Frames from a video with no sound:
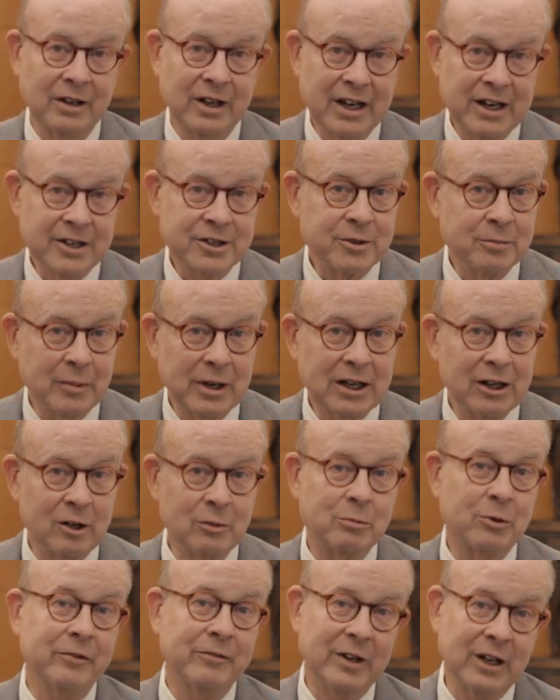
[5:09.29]
last mile
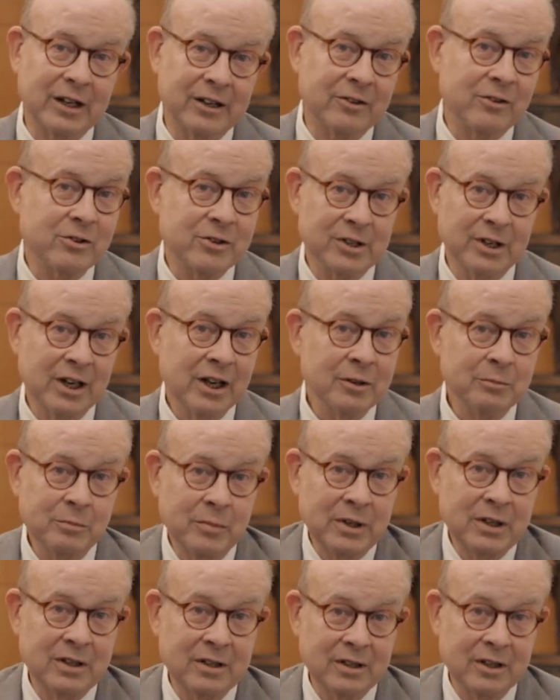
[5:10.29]
providers not
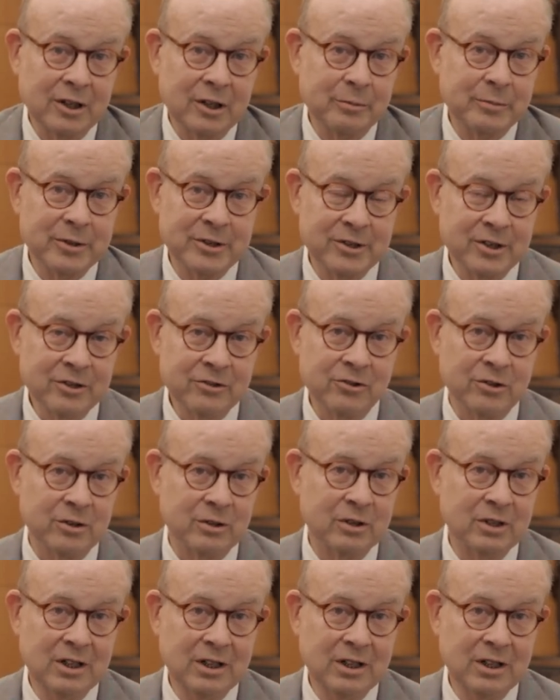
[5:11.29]
be in a position